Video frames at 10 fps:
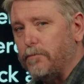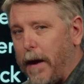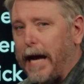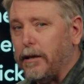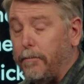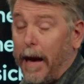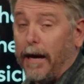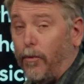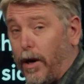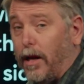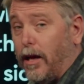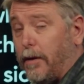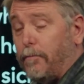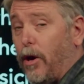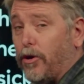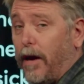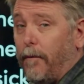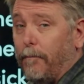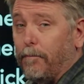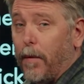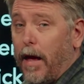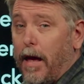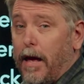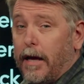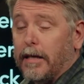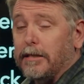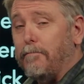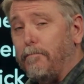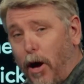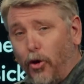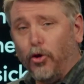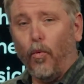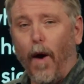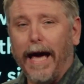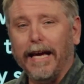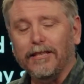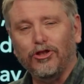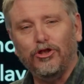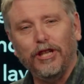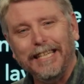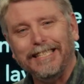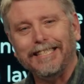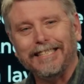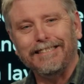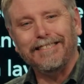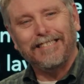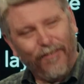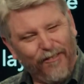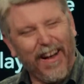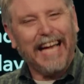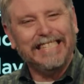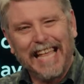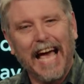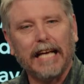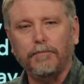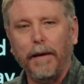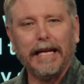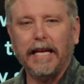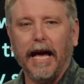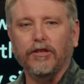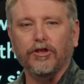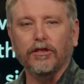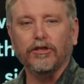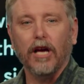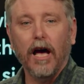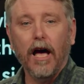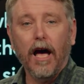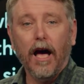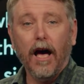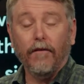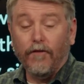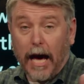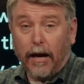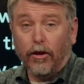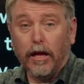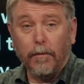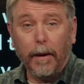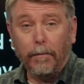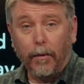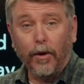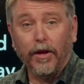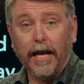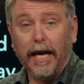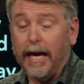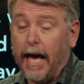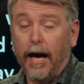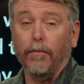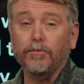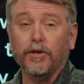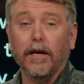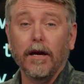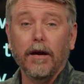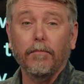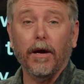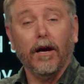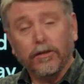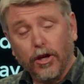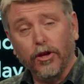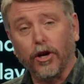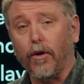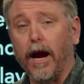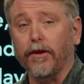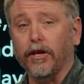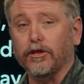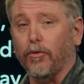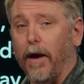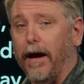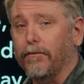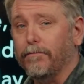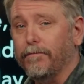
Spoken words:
back to back. We're going to look at both of them. Because in both ways, Jesus defies the expectations of not only the people that he helps, but also the crowd that's around.